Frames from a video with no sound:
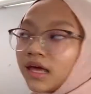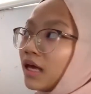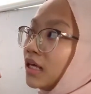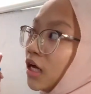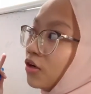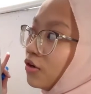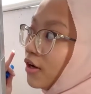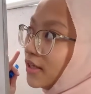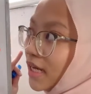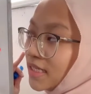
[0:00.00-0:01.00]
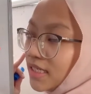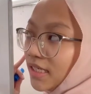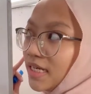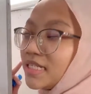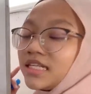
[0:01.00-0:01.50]
Yang cortex ni
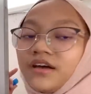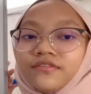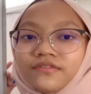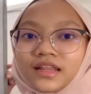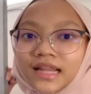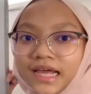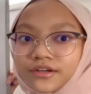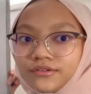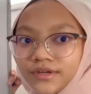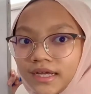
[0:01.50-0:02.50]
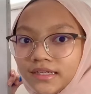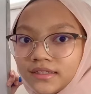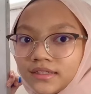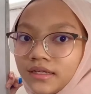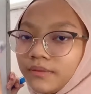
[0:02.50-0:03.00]
is a light red.
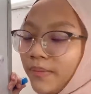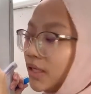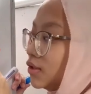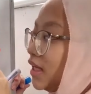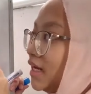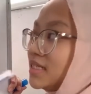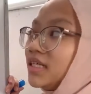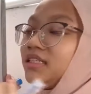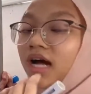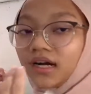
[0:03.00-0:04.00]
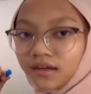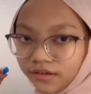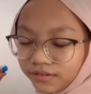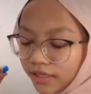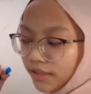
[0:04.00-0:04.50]
Medulla is a darker
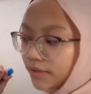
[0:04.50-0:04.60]
red.